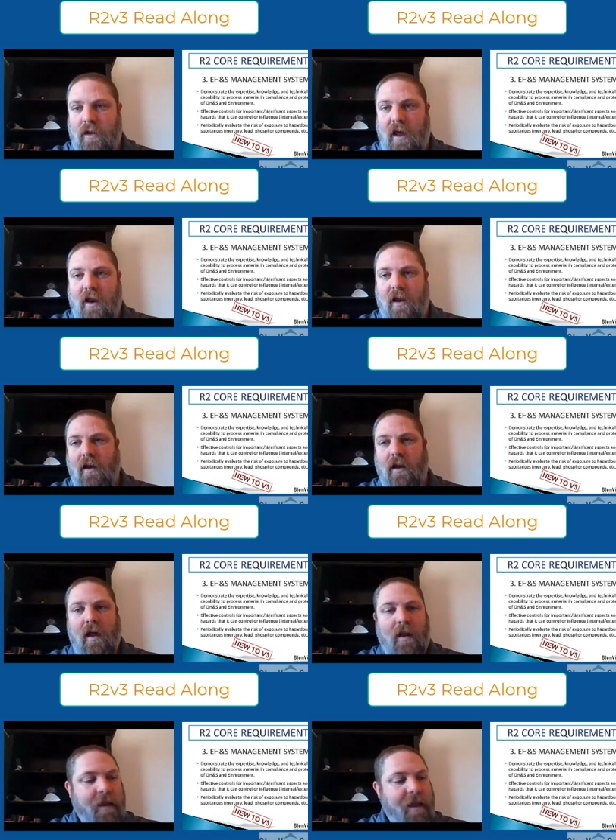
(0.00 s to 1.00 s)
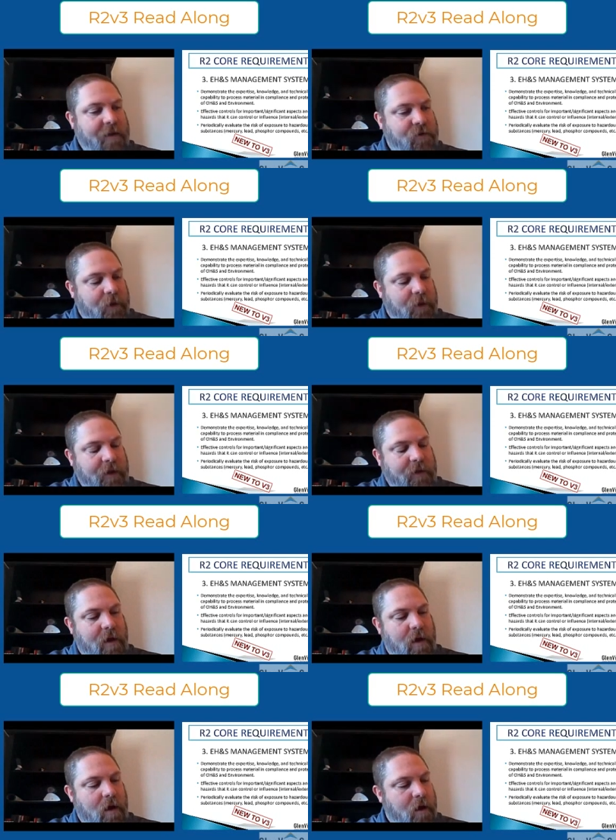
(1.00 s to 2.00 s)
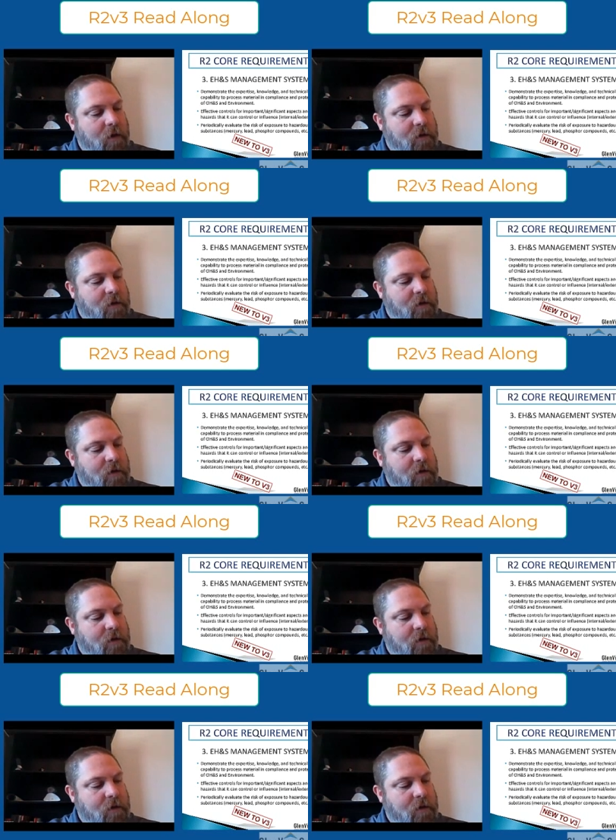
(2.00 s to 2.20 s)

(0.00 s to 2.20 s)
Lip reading: Mm-hmm. And that's really the